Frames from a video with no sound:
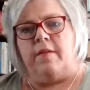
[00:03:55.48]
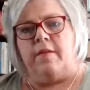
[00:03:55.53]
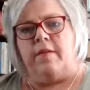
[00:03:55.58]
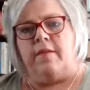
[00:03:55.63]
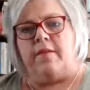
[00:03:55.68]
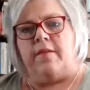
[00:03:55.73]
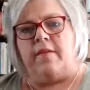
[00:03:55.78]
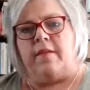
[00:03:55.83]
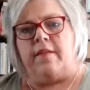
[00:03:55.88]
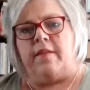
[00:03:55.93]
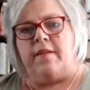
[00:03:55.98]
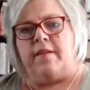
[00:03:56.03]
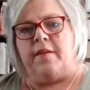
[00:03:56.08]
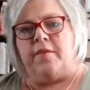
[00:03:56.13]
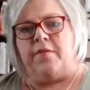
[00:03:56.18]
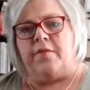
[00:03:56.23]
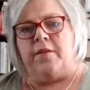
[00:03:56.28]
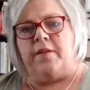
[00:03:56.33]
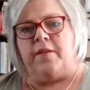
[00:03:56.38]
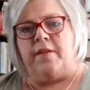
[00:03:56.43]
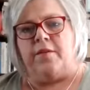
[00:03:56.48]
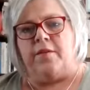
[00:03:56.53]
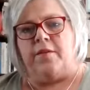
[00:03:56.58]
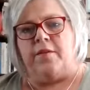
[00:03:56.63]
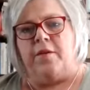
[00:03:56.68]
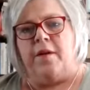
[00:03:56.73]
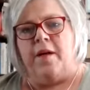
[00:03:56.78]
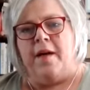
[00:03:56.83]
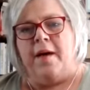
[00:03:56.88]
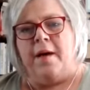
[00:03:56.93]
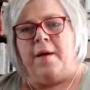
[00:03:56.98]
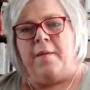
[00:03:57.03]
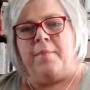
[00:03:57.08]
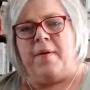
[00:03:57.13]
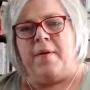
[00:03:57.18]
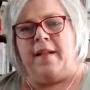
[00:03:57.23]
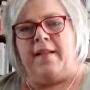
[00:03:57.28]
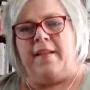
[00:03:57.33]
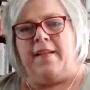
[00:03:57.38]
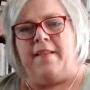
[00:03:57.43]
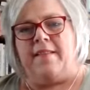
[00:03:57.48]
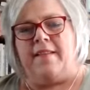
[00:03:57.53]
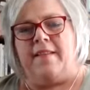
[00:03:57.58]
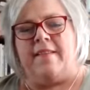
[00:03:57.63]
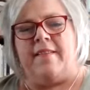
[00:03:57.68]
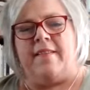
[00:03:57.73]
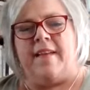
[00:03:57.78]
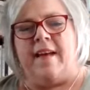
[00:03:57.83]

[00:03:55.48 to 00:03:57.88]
can see the different little pellet that's